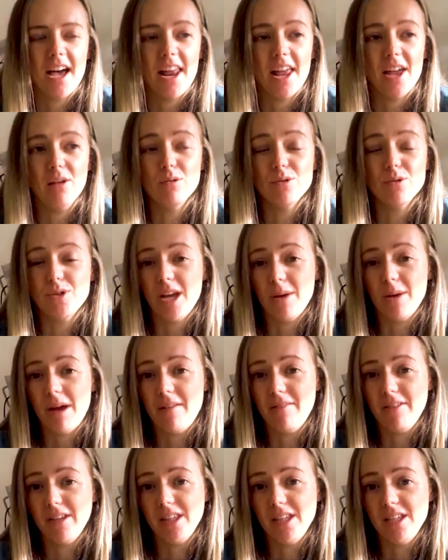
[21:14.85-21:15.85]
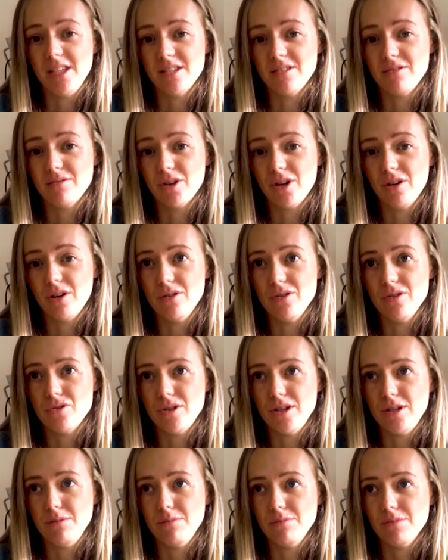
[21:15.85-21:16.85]
And I also kept having these recurrent
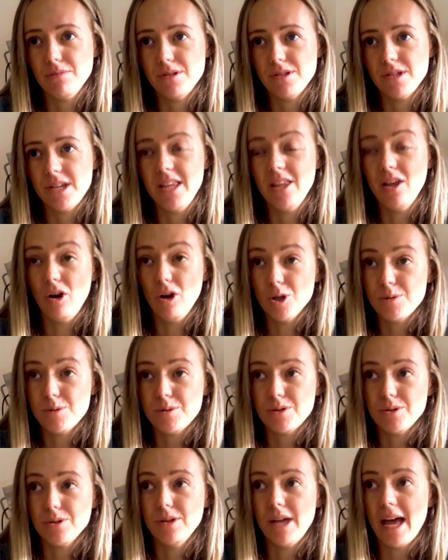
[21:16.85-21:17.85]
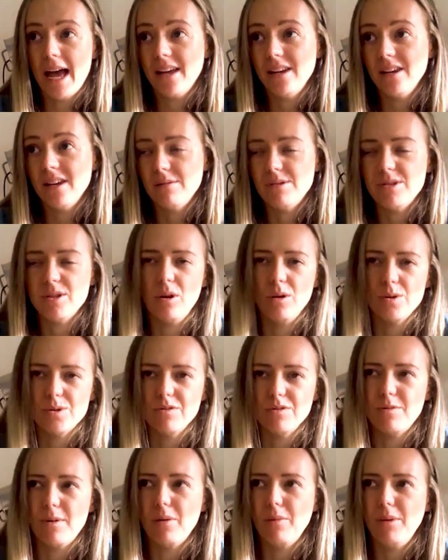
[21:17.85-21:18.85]
dreams in the hospital and I was in
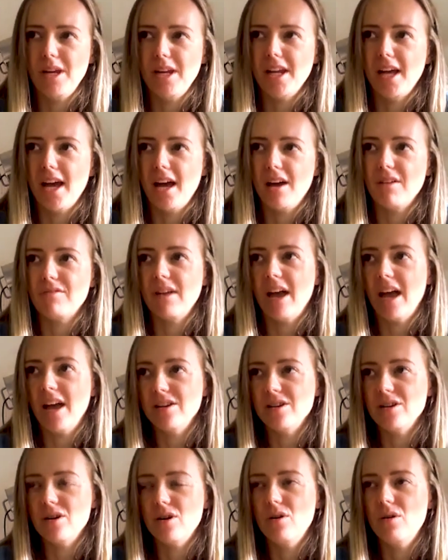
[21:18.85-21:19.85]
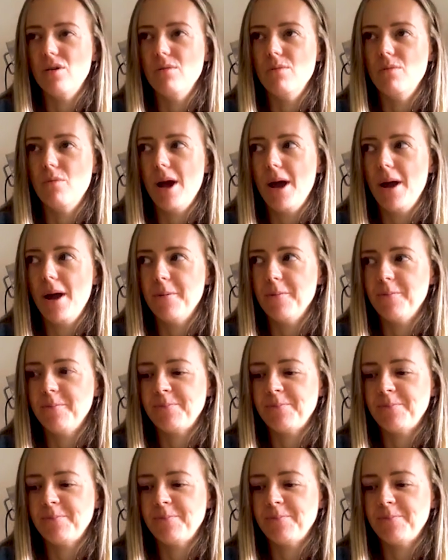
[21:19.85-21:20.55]
hospital for about a week and a half and at home where